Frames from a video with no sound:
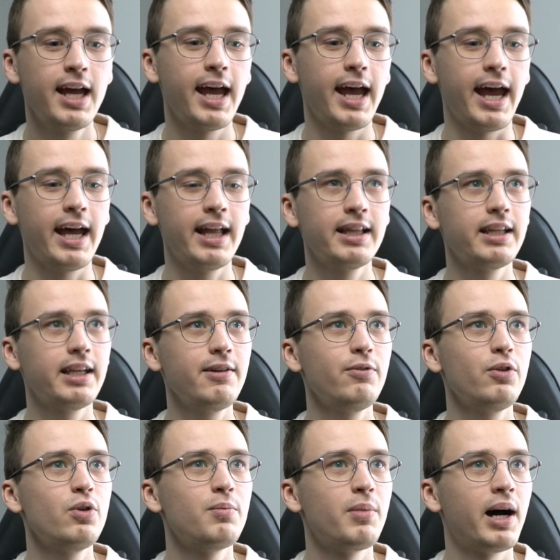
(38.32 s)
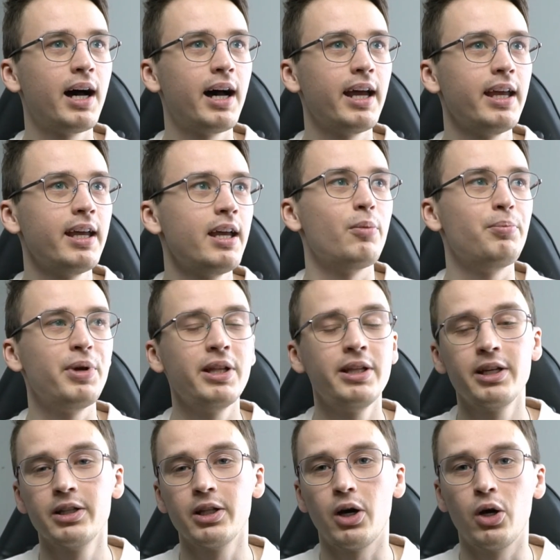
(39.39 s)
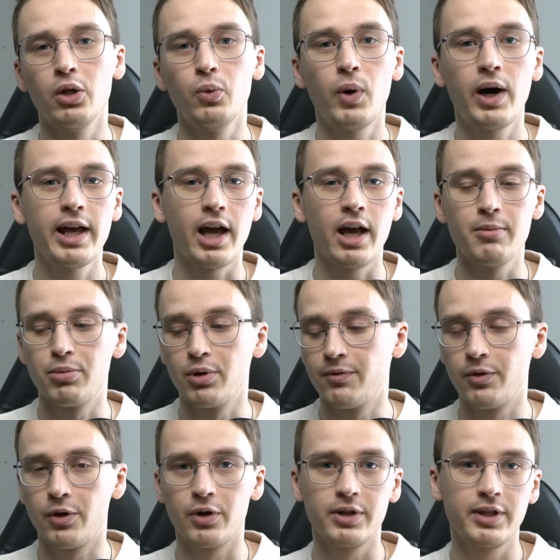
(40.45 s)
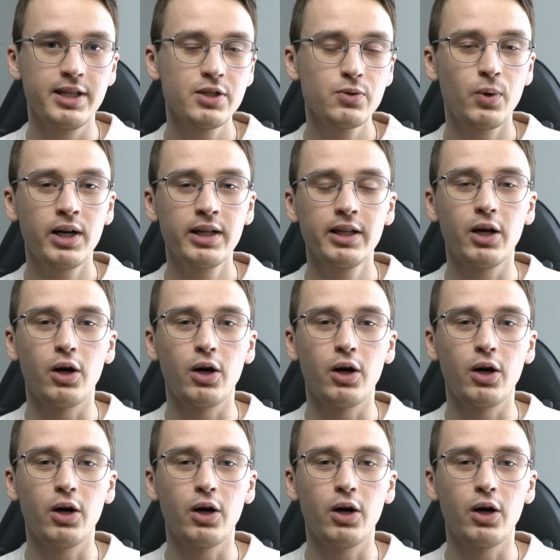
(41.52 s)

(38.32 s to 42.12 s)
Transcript: and give you my opinion on why I prefer this one